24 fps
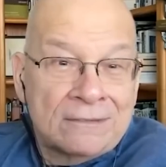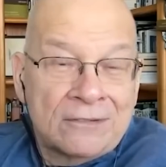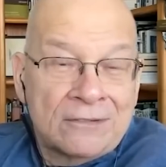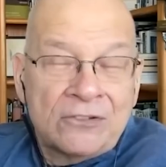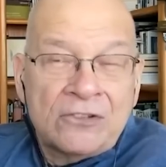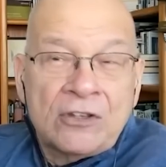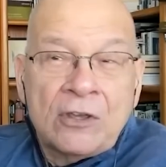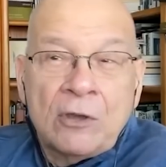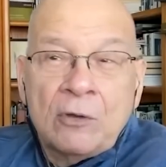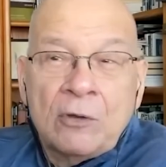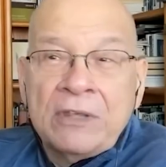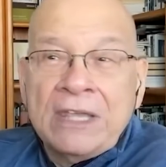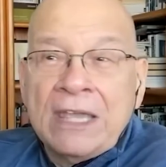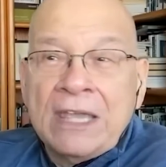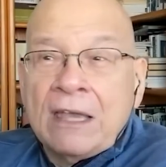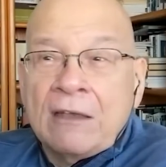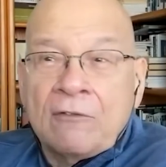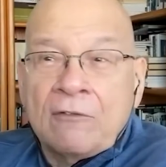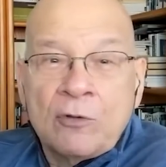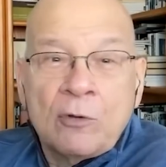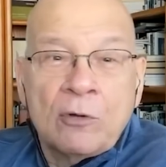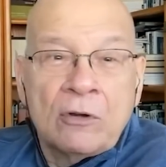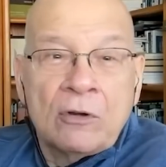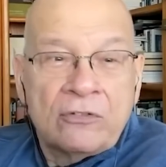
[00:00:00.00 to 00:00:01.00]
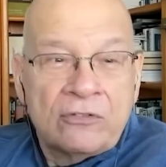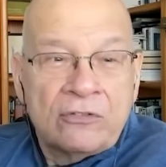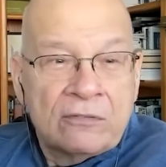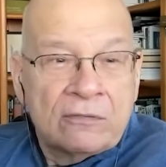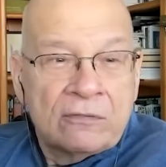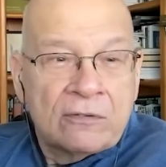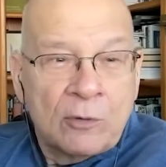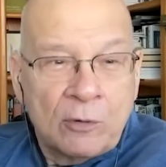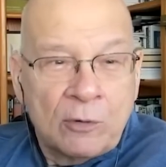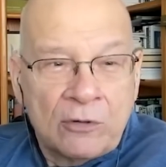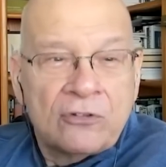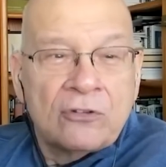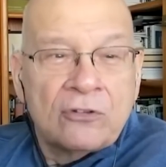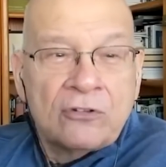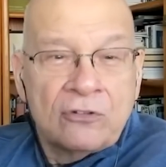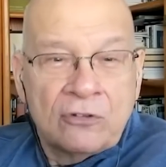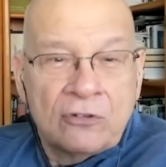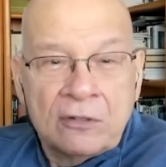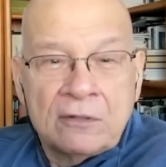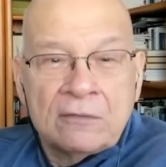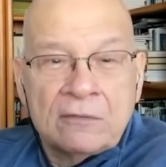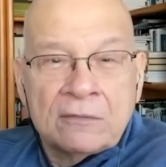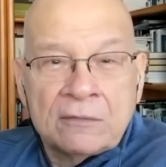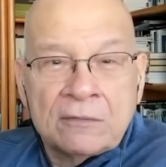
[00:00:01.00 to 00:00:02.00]
So yeah, of course you
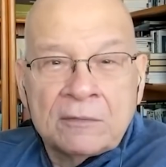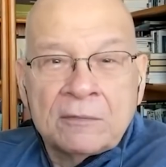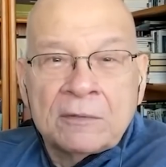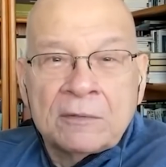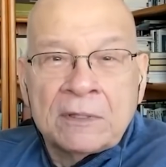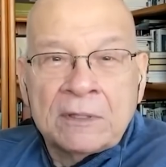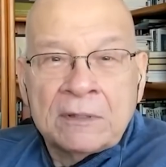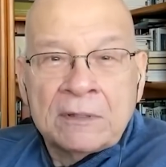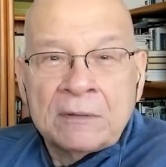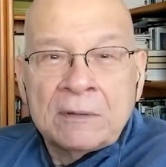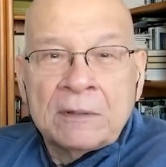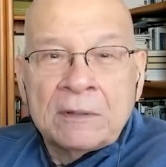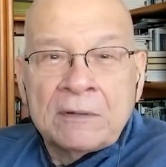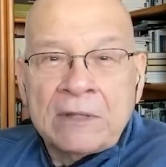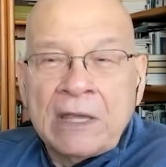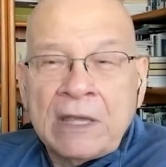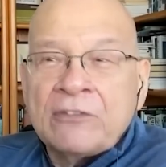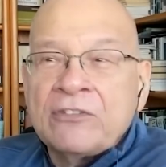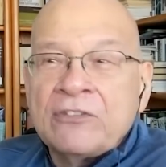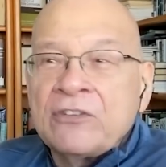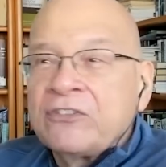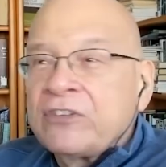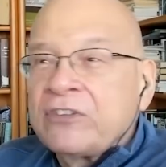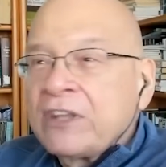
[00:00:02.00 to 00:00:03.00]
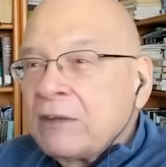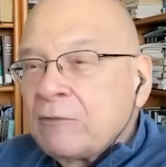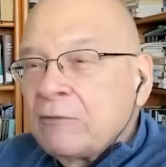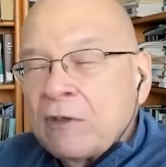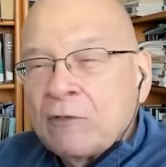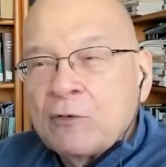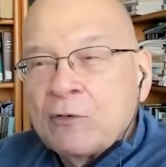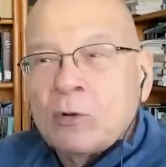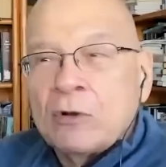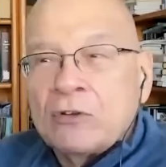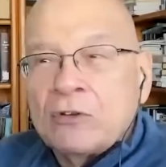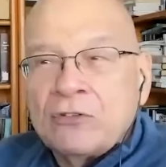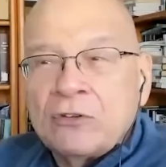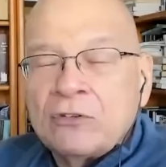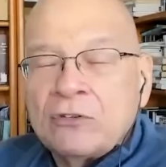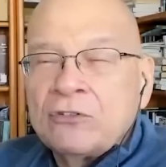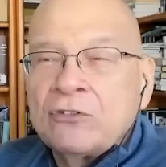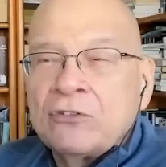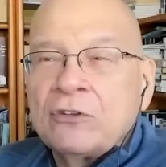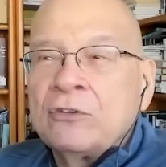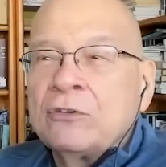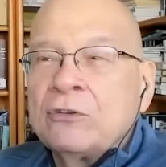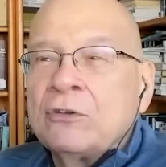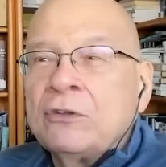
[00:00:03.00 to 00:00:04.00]
should. I also said, of course you
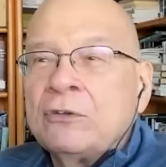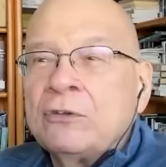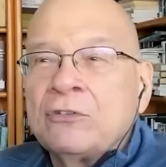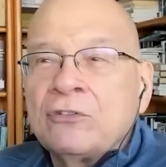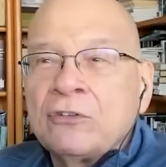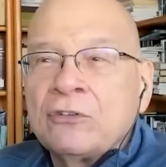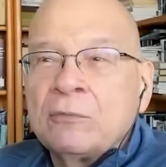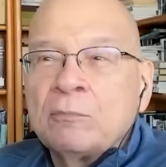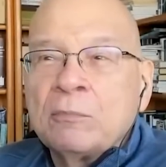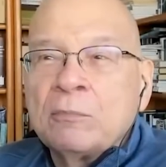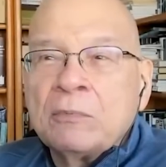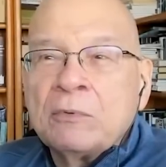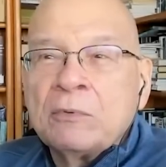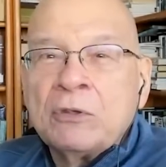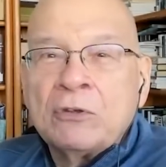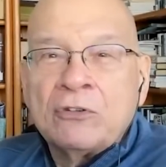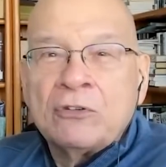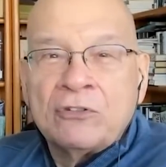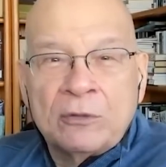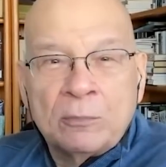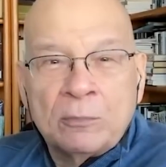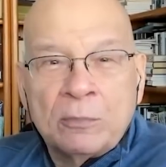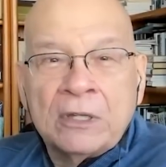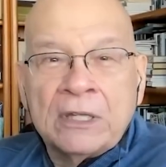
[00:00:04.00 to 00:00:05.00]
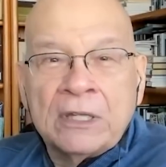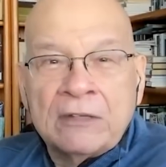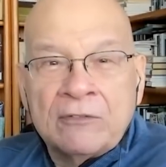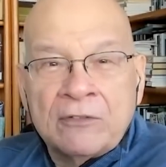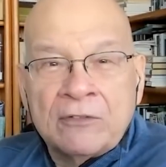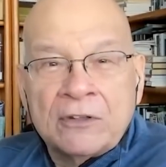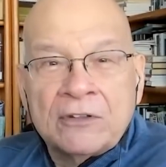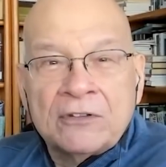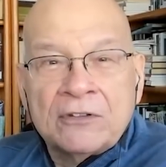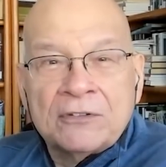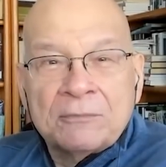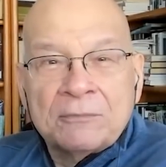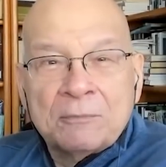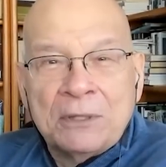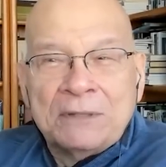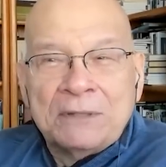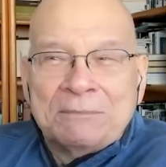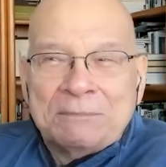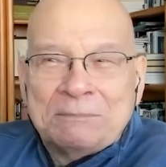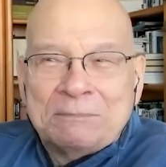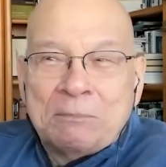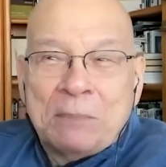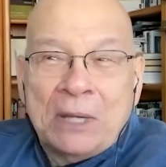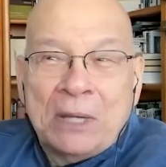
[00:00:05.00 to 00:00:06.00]
should believe this,
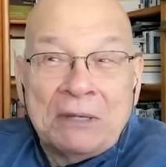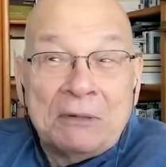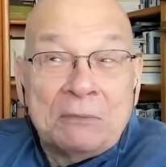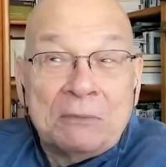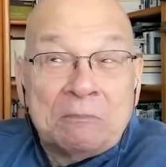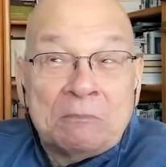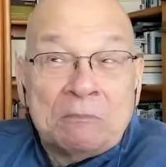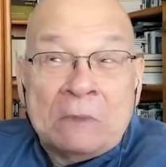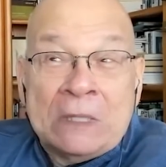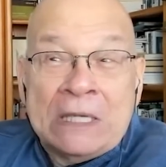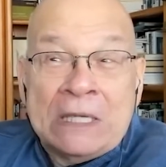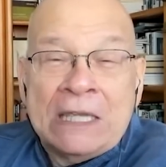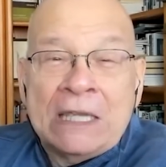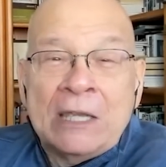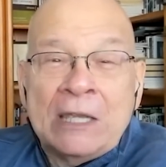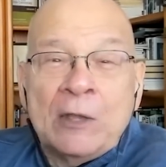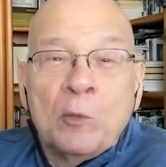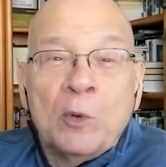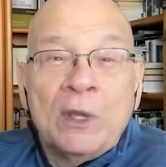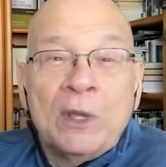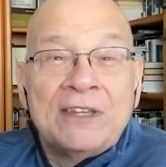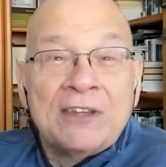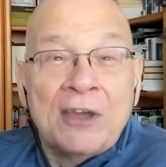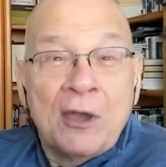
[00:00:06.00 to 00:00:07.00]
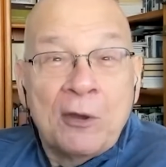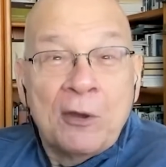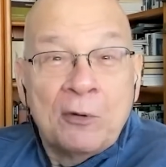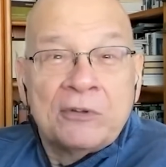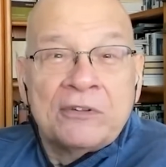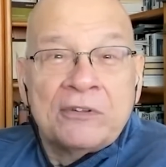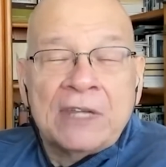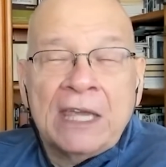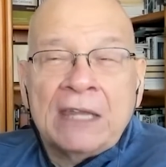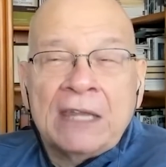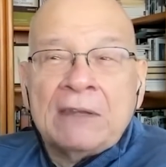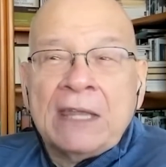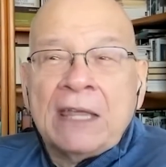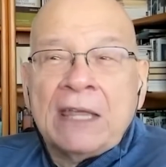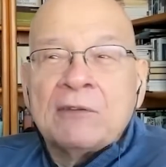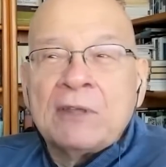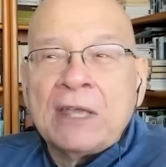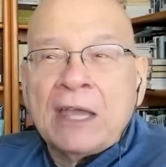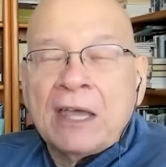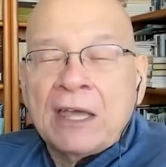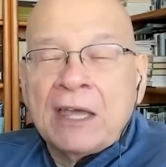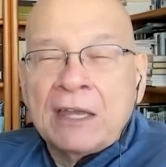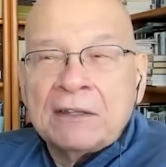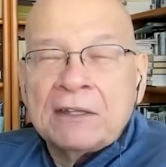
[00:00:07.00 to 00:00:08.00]
but we don't, and that
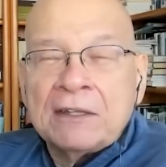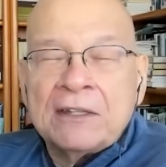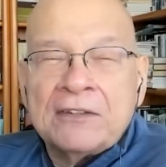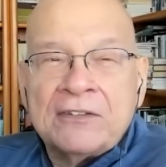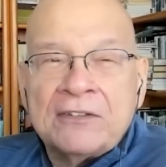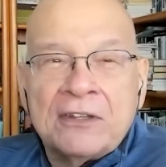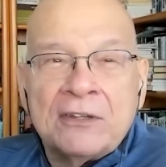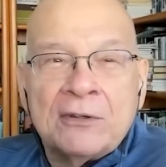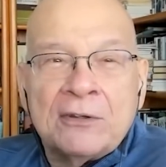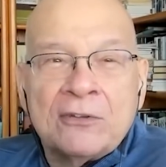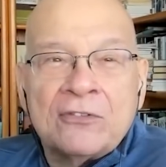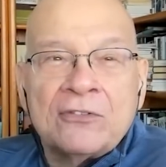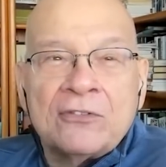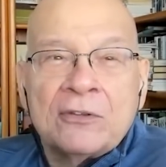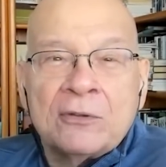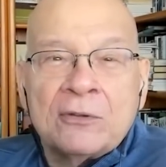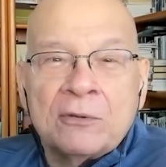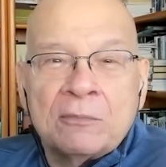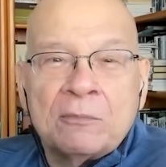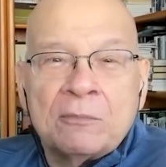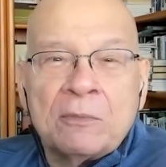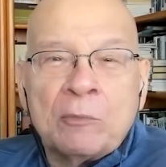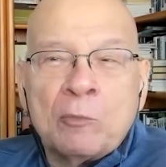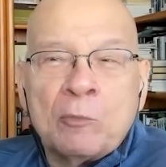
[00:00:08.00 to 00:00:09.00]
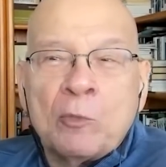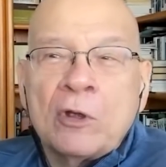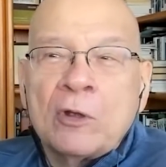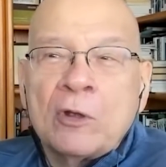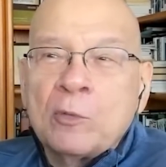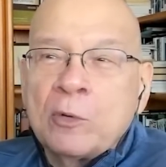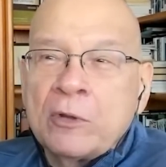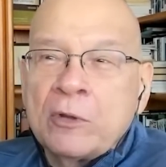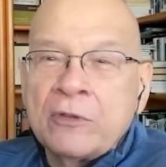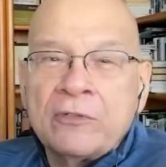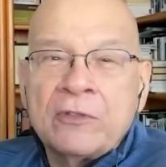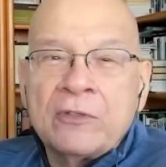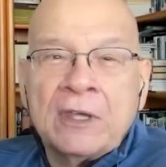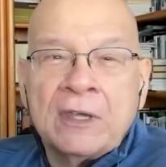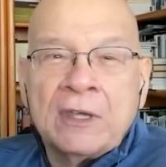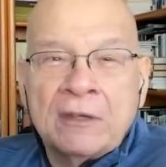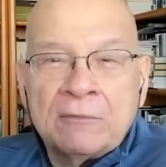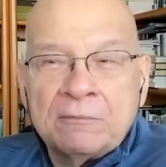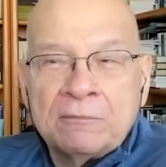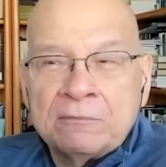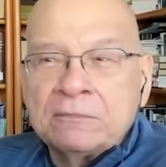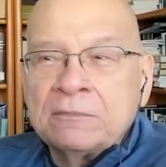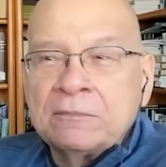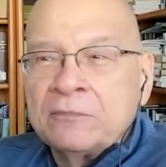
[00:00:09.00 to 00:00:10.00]
God continues to work with
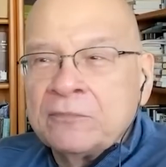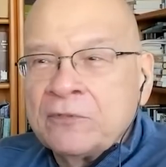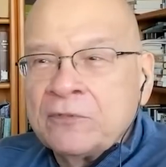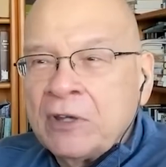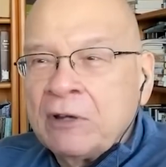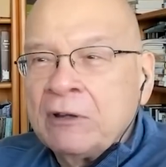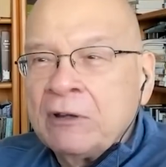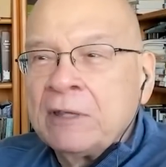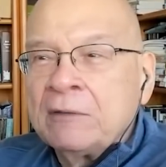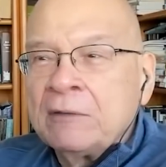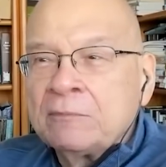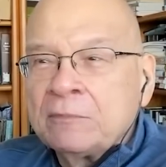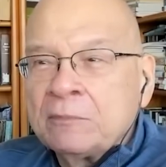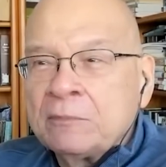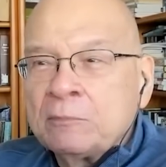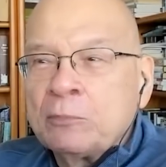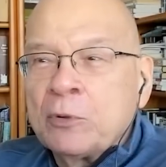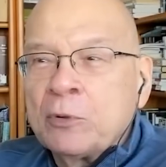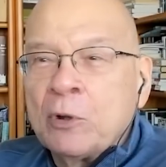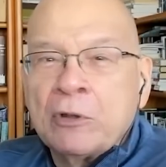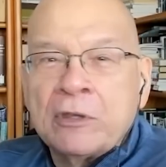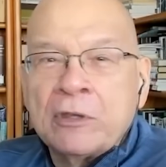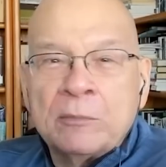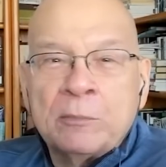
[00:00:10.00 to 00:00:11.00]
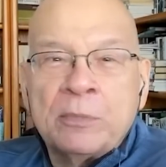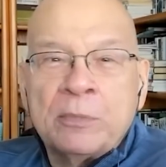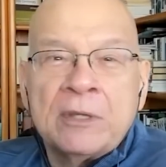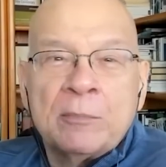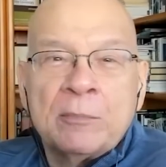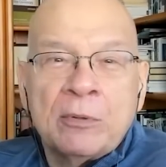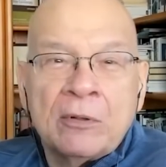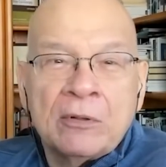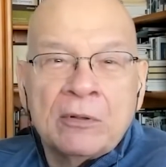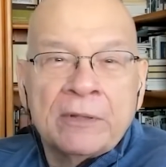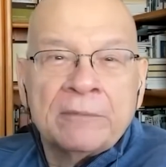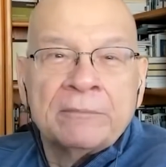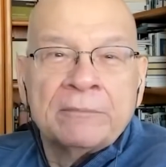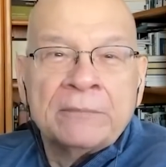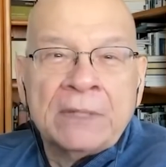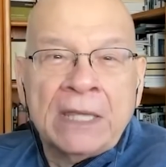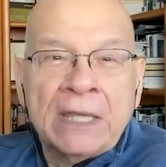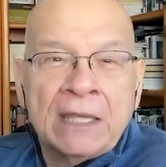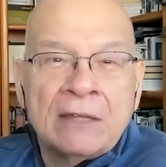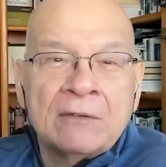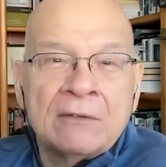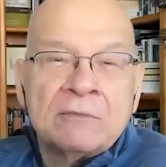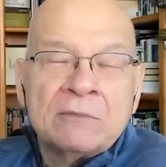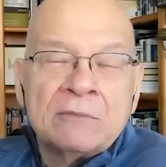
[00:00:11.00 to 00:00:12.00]
very broken people
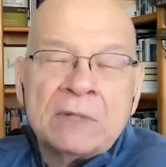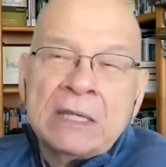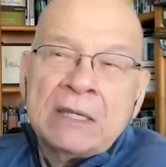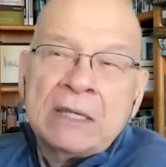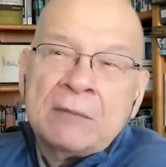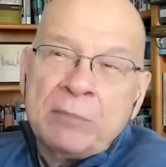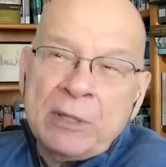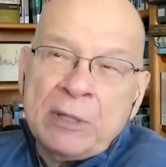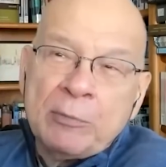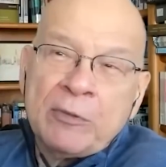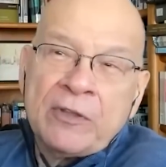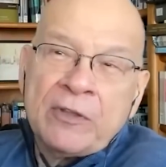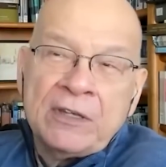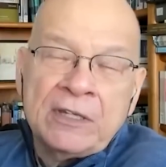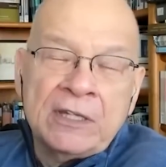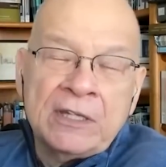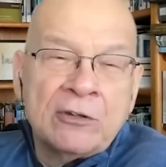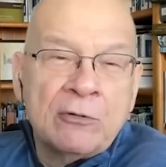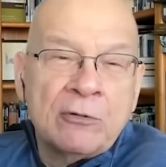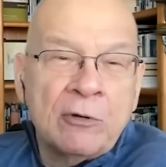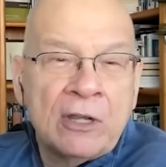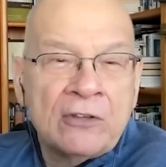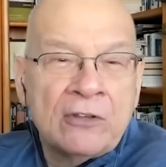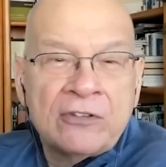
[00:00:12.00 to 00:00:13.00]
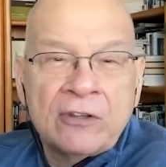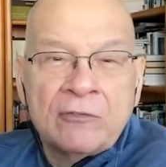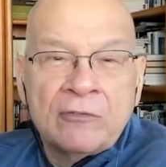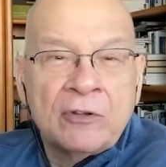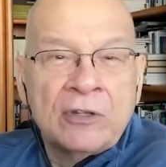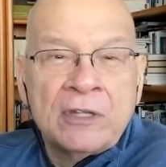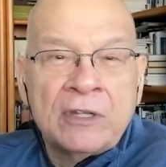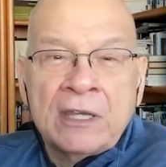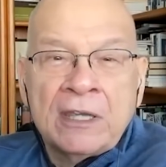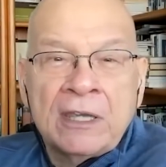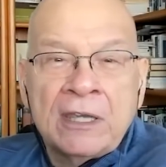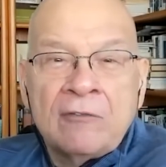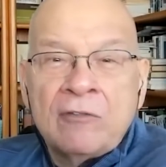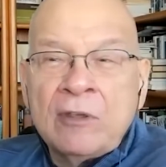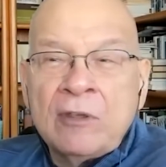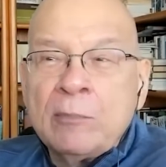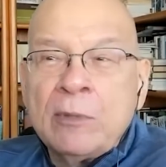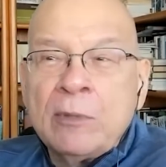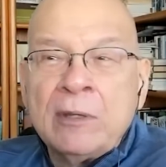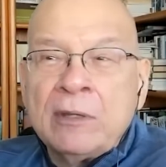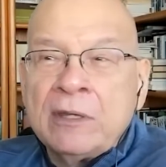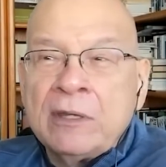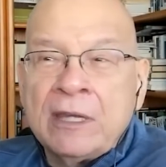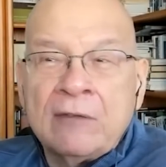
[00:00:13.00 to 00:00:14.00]
and people that need grace every day, every
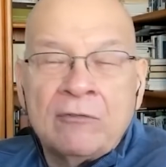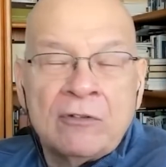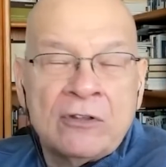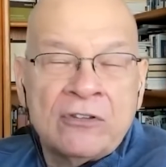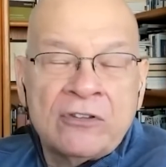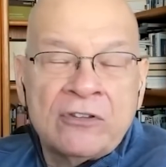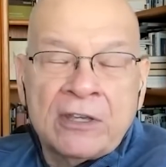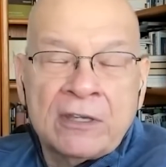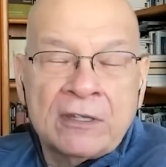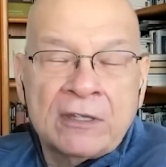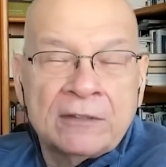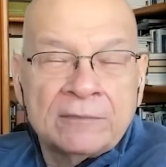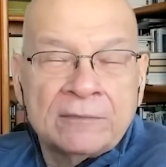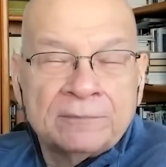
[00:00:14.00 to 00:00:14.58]
minute, every second.